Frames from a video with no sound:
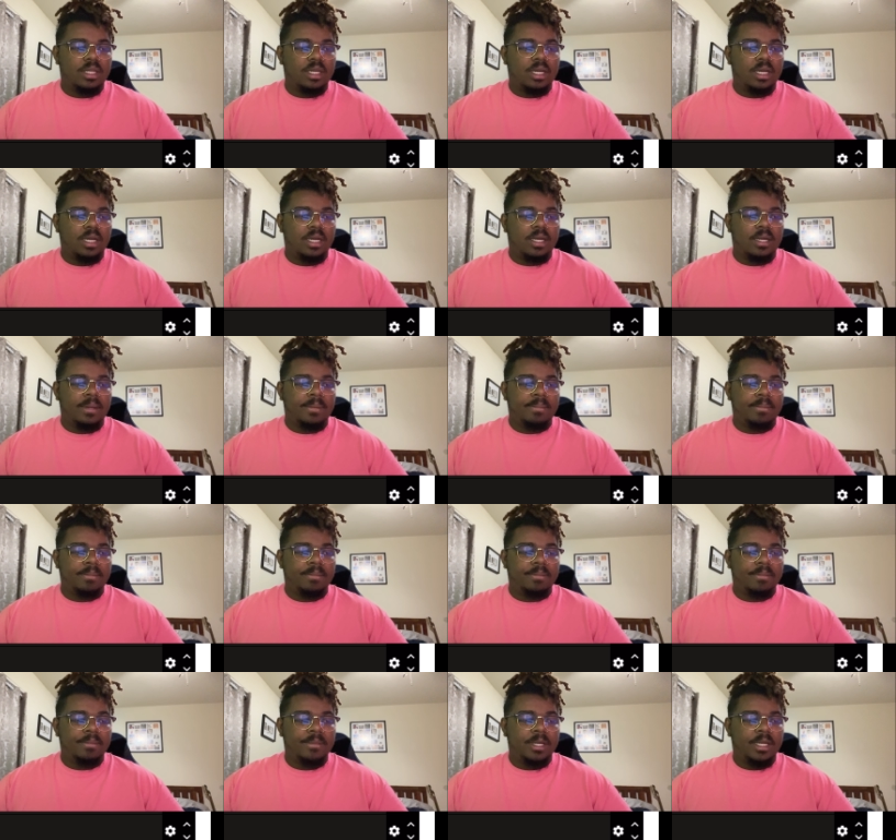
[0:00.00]

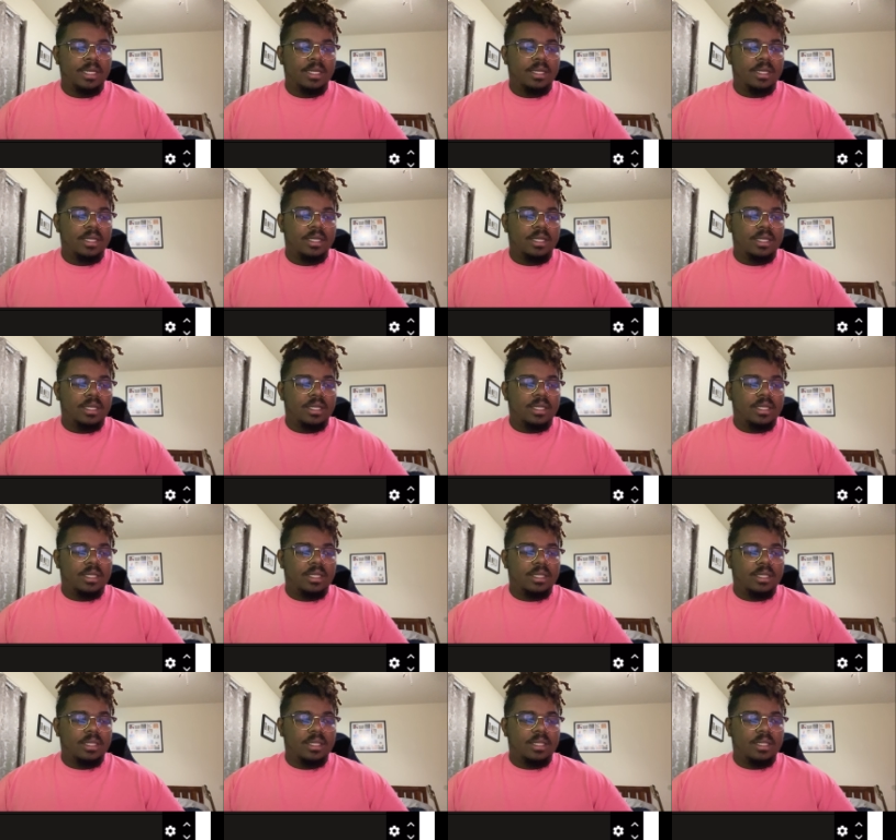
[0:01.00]
Um,
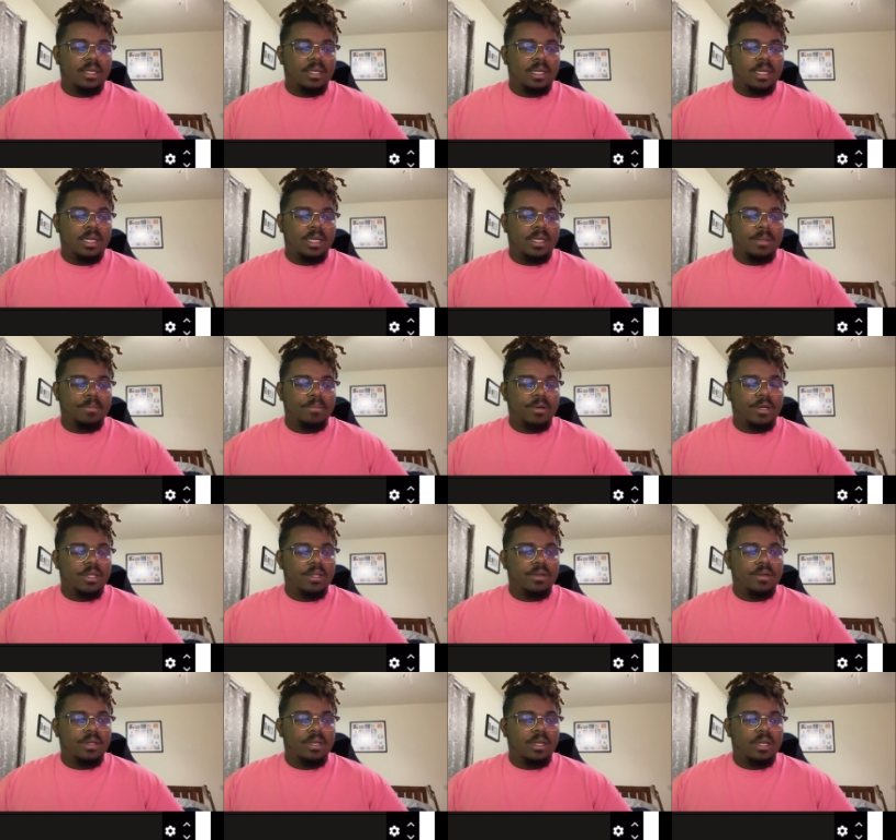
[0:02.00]
the
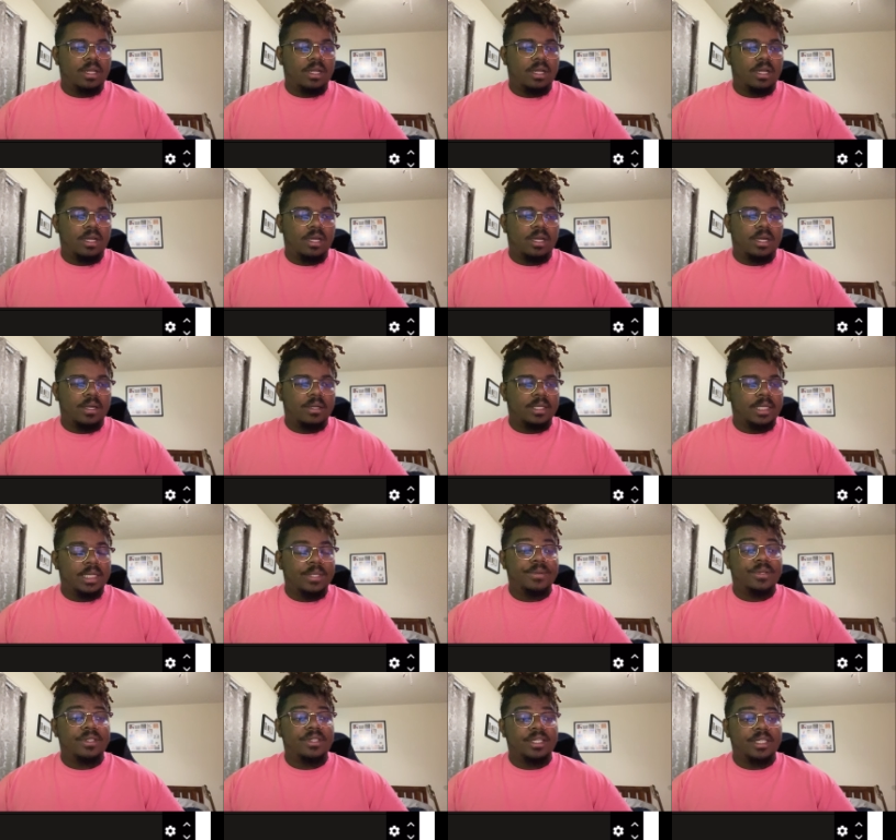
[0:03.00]
brother-in-law, he
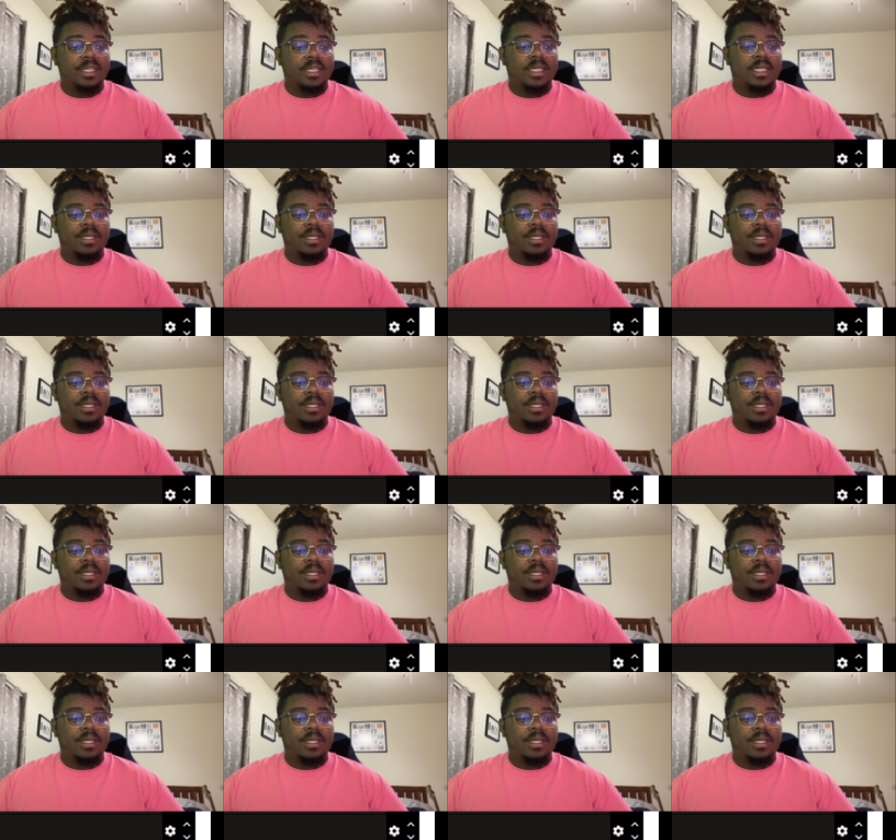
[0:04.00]
was good.